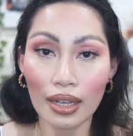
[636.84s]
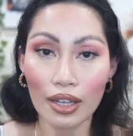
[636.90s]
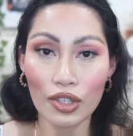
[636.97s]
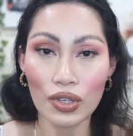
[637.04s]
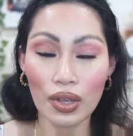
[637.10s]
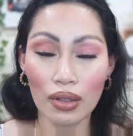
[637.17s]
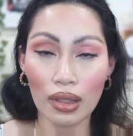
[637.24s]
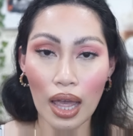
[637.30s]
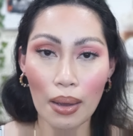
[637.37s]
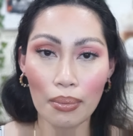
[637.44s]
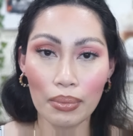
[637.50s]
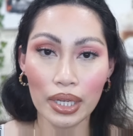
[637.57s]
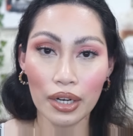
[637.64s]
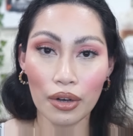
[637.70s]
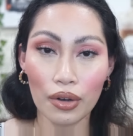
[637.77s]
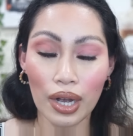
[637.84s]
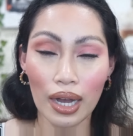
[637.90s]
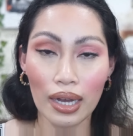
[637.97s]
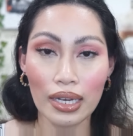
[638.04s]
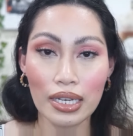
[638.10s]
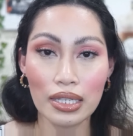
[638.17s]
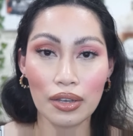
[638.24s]
So let me know,
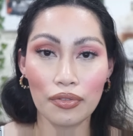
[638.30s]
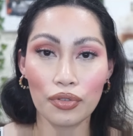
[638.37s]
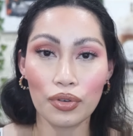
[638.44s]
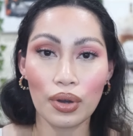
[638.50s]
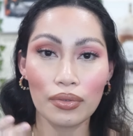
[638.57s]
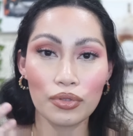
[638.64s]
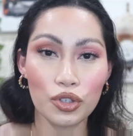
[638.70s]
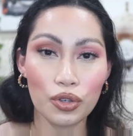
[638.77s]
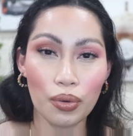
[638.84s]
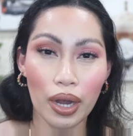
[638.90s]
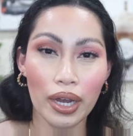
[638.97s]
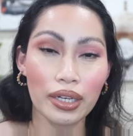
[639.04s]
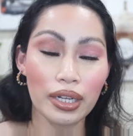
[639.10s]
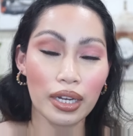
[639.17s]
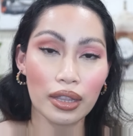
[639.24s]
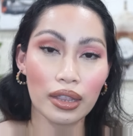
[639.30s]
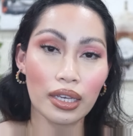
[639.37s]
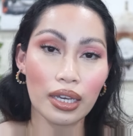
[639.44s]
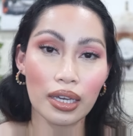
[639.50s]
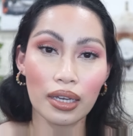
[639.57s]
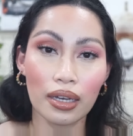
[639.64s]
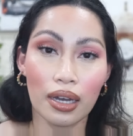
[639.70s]
guys, if you have tried
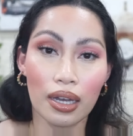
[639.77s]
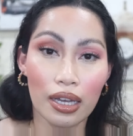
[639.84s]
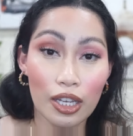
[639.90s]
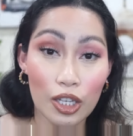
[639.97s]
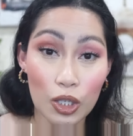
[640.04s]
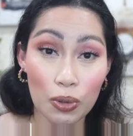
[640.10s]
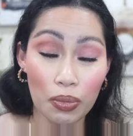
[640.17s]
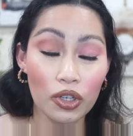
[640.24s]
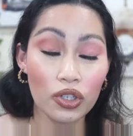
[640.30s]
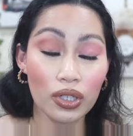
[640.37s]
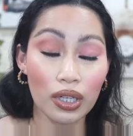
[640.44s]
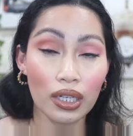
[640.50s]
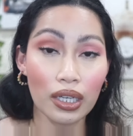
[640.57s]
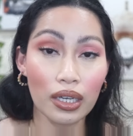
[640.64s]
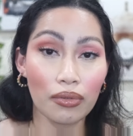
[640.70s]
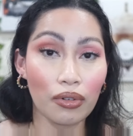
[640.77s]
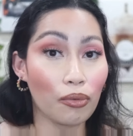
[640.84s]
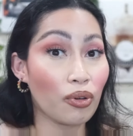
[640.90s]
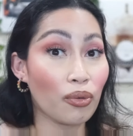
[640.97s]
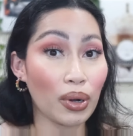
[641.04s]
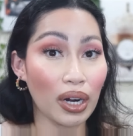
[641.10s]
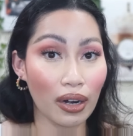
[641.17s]
anything, especially
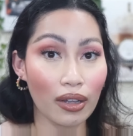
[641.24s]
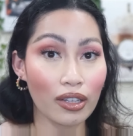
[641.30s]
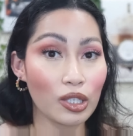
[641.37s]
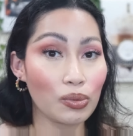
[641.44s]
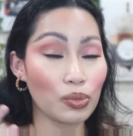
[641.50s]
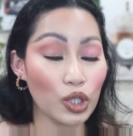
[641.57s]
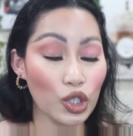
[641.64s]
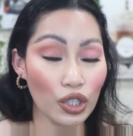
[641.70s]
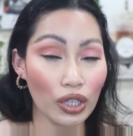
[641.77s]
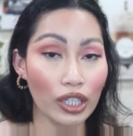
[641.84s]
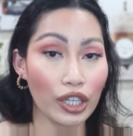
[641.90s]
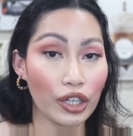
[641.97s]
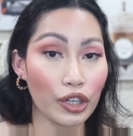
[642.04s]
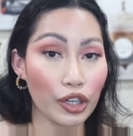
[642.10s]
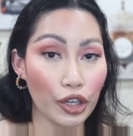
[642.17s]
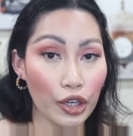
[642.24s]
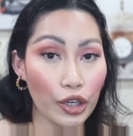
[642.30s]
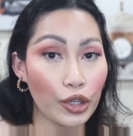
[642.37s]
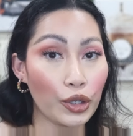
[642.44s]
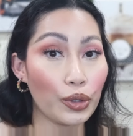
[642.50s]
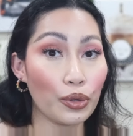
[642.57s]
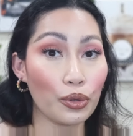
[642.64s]
especially her
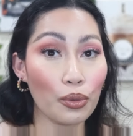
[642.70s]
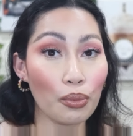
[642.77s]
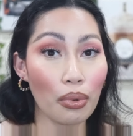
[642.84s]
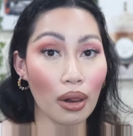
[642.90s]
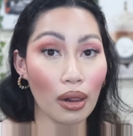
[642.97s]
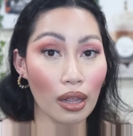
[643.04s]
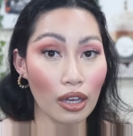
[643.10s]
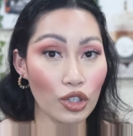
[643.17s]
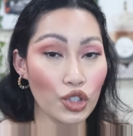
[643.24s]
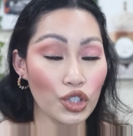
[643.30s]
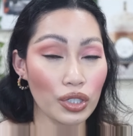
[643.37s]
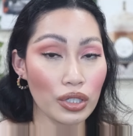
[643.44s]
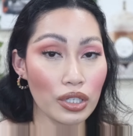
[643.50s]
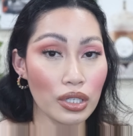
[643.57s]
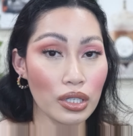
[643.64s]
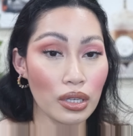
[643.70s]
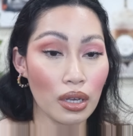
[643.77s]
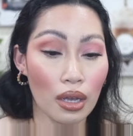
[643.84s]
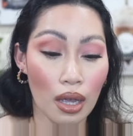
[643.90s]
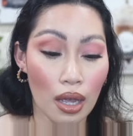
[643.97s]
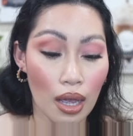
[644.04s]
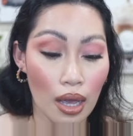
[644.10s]
new blushes,
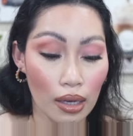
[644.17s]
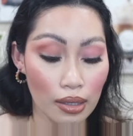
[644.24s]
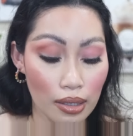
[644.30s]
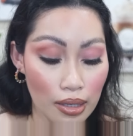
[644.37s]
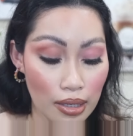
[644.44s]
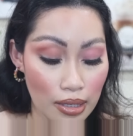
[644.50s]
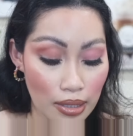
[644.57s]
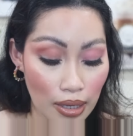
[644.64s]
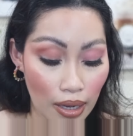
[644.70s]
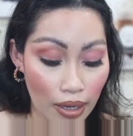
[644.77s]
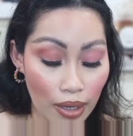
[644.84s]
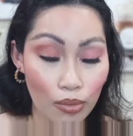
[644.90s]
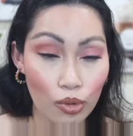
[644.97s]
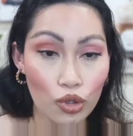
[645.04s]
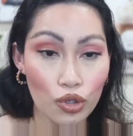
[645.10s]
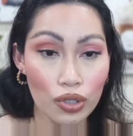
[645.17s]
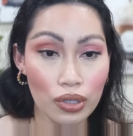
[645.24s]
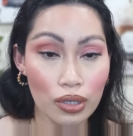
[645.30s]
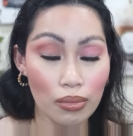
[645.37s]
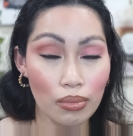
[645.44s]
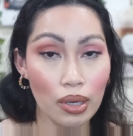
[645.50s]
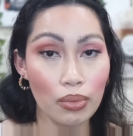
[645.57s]
because I am
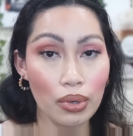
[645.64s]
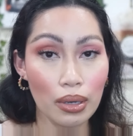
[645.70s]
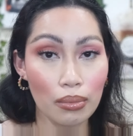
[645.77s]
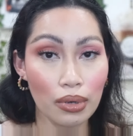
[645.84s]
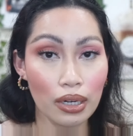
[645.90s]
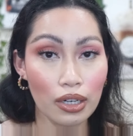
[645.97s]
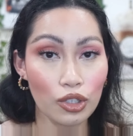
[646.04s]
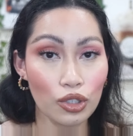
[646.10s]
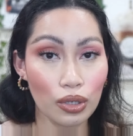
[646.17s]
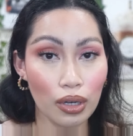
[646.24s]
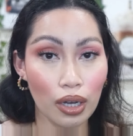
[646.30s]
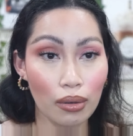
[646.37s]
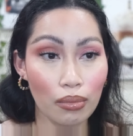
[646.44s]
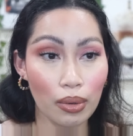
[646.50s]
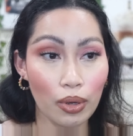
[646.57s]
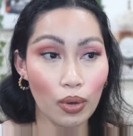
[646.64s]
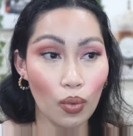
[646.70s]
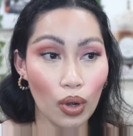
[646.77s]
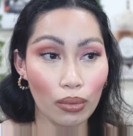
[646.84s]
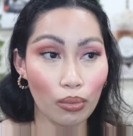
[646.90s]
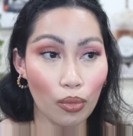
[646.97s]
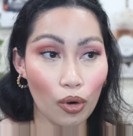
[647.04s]
interested. Maybe I'm gonna try maybe
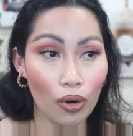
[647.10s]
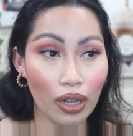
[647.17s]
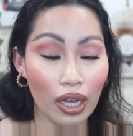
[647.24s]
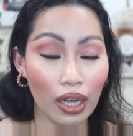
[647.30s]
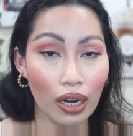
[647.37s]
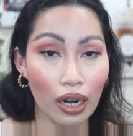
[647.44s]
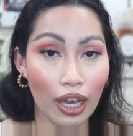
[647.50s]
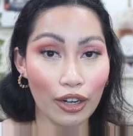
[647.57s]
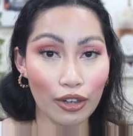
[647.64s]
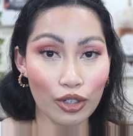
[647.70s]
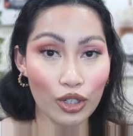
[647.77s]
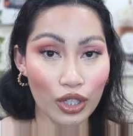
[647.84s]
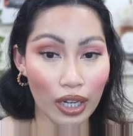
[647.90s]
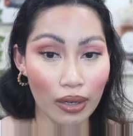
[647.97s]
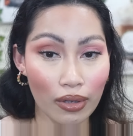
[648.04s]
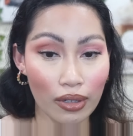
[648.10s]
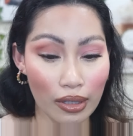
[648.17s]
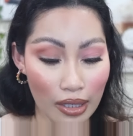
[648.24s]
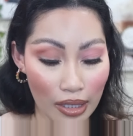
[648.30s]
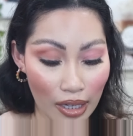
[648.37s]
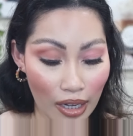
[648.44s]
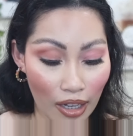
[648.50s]
one more, like a lighter shade, because
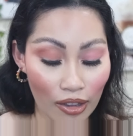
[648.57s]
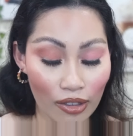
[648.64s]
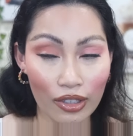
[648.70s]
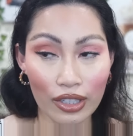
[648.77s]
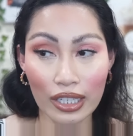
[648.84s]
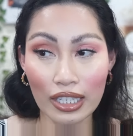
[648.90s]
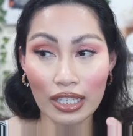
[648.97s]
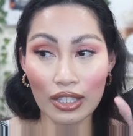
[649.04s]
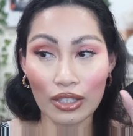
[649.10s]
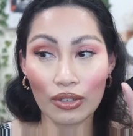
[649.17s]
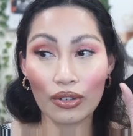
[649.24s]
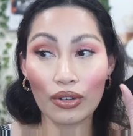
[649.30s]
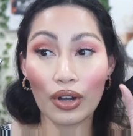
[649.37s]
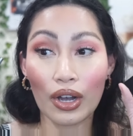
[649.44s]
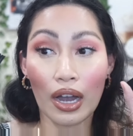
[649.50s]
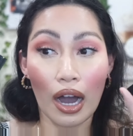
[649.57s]
the color these two.